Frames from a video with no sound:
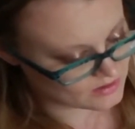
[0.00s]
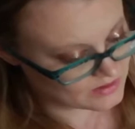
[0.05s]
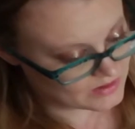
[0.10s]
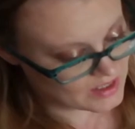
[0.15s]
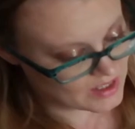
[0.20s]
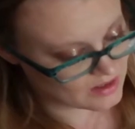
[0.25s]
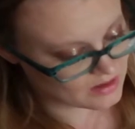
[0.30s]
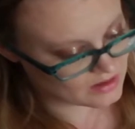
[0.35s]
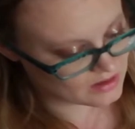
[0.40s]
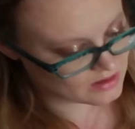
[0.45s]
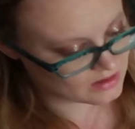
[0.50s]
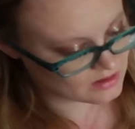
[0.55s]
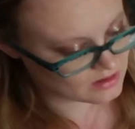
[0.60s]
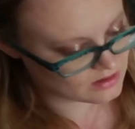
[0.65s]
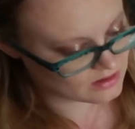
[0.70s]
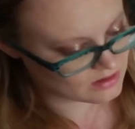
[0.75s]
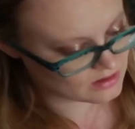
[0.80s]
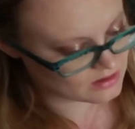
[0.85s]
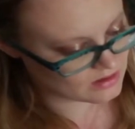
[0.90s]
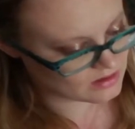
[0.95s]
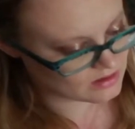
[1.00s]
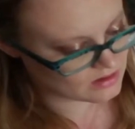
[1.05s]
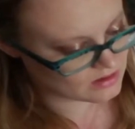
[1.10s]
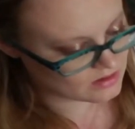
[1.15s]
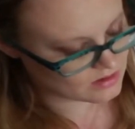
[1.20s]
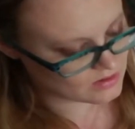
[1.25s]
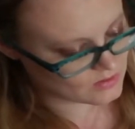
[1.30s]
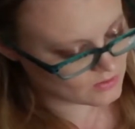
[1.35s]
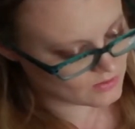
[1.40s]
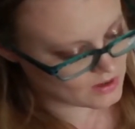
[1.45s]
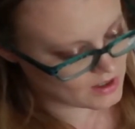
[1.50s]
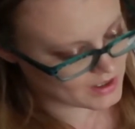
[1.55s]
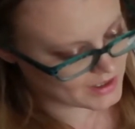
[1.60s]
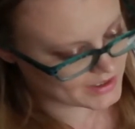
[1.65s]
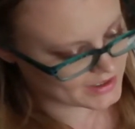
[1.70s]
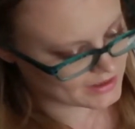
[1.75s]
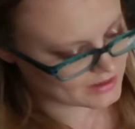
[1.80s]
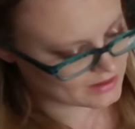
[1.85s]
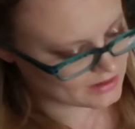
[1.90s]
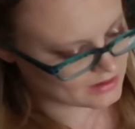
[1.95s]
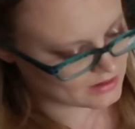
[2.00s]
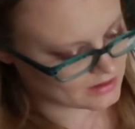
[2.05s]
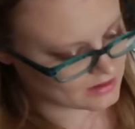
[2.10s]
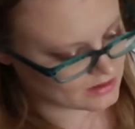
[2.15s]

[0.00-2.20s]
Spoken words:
Nothing. No locket.